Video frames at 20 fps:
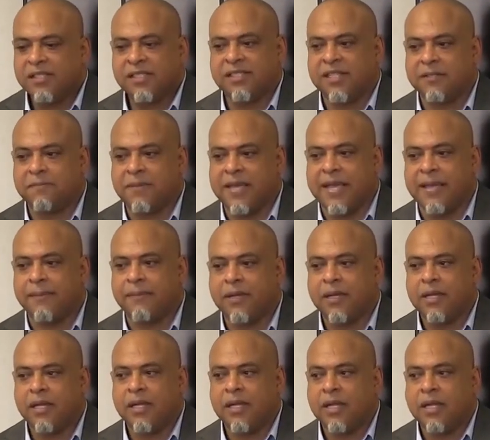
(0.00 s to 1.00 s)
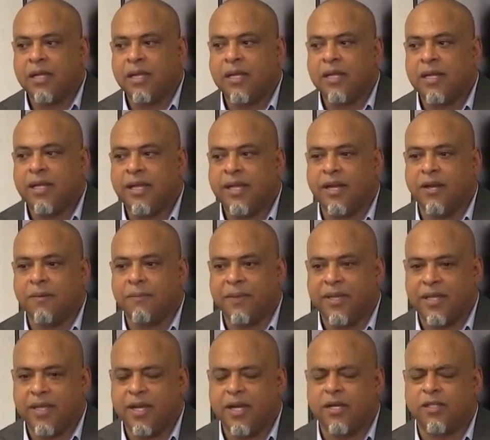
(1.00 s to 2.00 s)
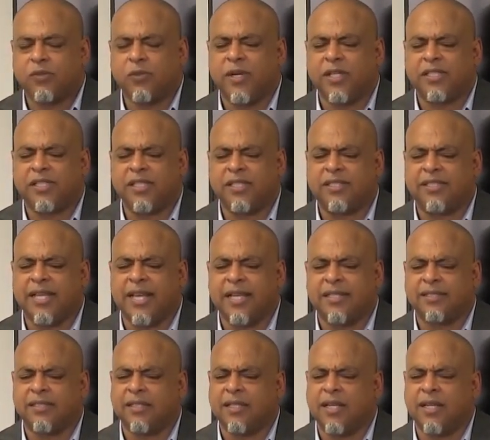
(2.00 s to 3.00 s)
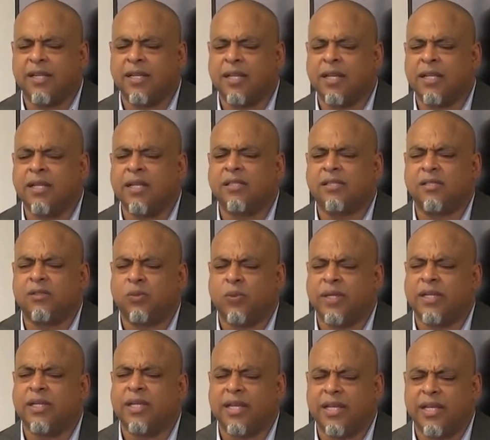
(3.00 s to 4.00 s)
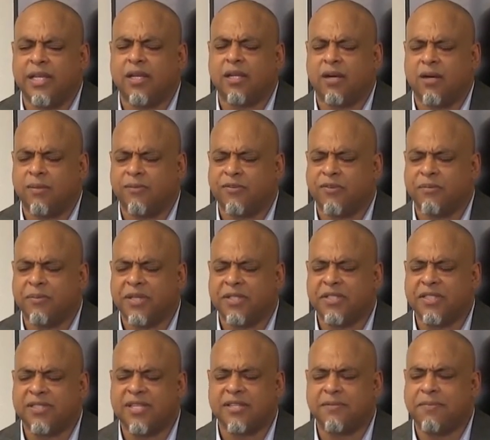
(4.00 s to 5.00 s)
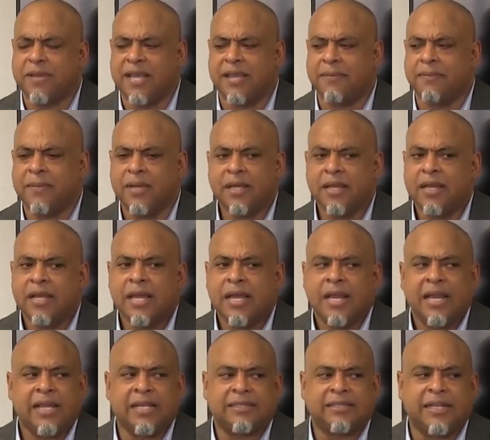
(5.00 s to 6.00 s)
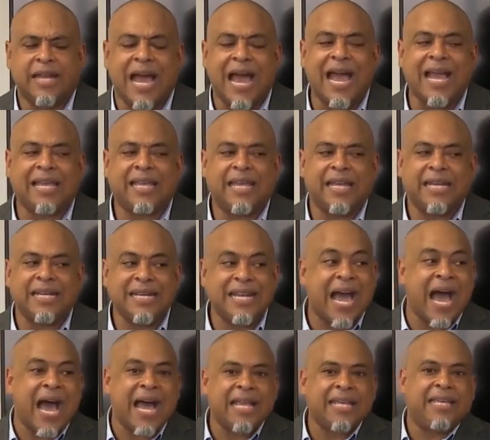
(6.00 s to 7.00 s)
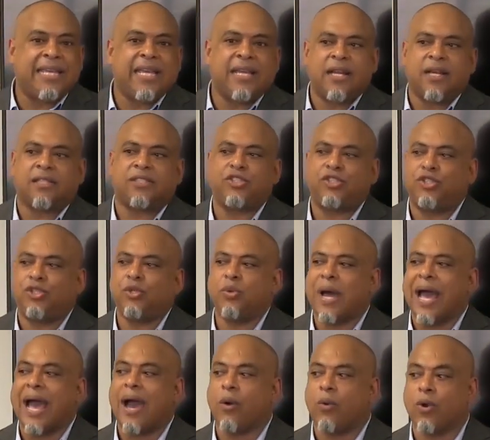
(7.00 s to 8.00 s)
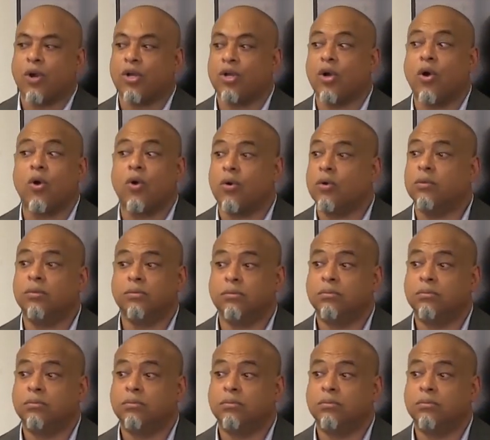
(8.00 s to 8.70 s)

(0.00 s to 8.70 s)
She says, babe, hear me. Here's what she says, and this is when it hit home for me. She says, babe, listen, I cannot get us to our goal.